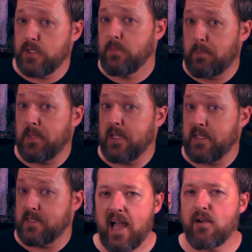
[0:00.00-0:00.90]
you'll be
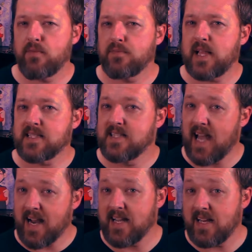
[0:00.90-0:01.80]
pleased. However, if that's
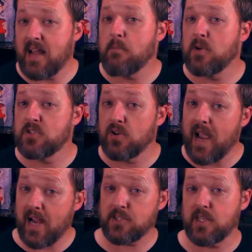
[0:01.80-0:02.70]
not it, and what
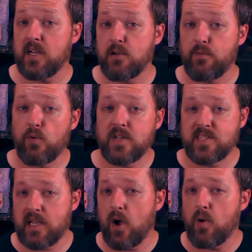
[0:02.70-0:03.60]
you're actually here for
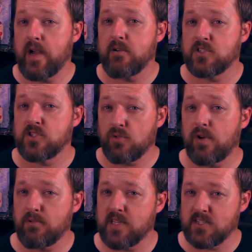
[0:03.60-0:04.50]
is a coherent
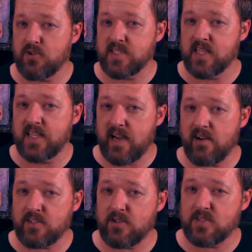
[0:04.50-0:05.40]
story with interesting
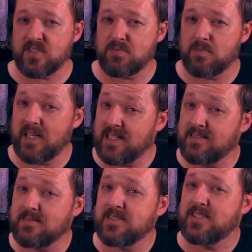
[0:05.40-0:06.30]
characters,
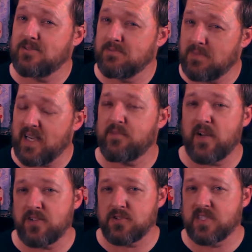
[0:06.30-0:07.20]
well, you might
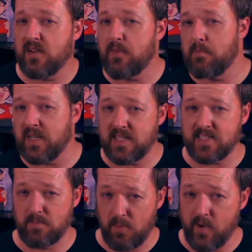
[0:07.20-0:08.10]
find yourself a bit
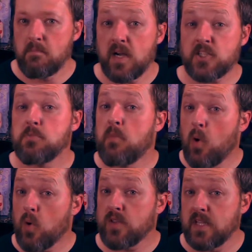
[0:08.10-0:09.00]
disappointed. Much
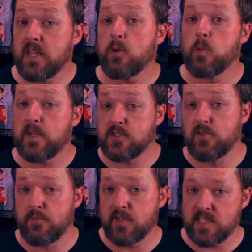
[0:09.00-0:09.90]
more than the
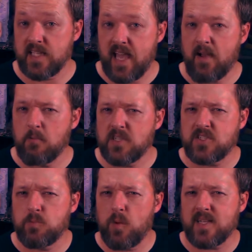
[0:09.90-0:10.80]
original Fritz the Cat,
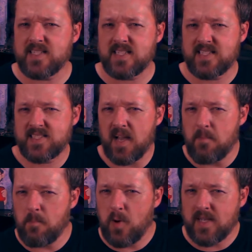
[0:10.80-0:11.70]
which was
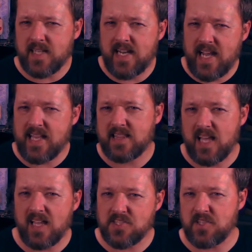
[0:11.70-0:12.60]
somewhat an
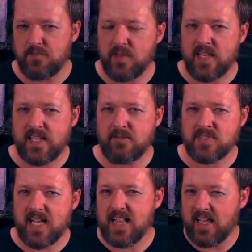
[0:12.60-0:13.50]
anthology flick. It
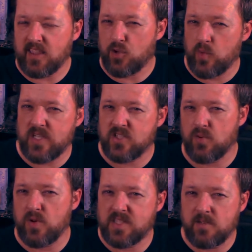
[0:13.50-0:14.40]
was kind of like three
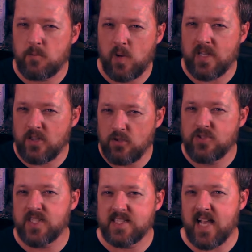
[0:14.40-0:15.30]
stories in one
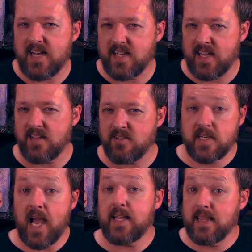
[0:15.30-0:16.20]
loosely tied together. The
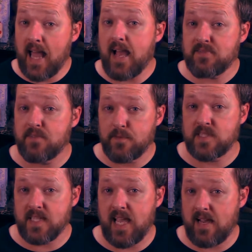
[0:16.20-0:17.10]
Nine Lives of
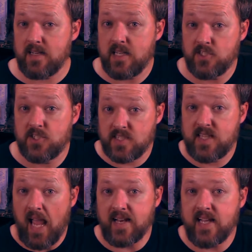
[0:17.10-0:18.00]
Fritz the Cat is
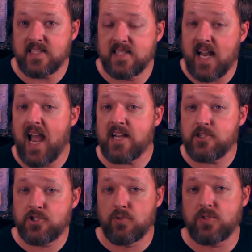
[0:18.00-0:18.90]
just that. It's nine
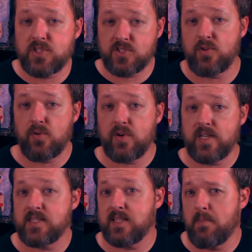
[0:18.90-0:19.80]
short
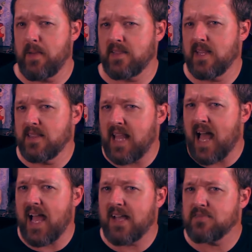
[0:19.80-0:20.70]
stories about the
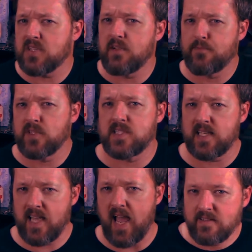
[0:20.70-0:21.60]
lives of Fritz
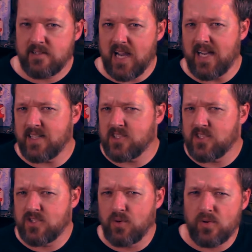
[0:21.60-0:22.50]
the Cat. They're kind of
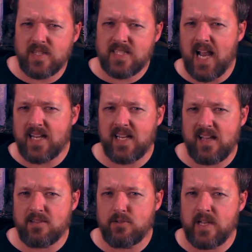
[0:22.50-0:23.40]
sort of tied
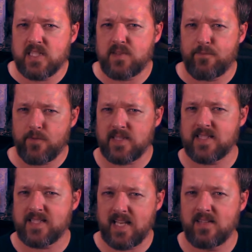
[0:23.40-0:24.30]
together as
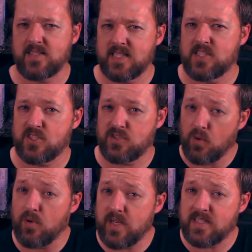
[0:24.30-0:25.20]
Fritz tells these
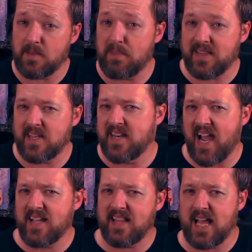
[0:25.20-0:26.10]
stories about the
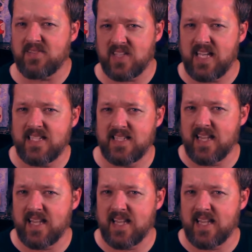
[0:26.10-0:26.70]
nine lives that he's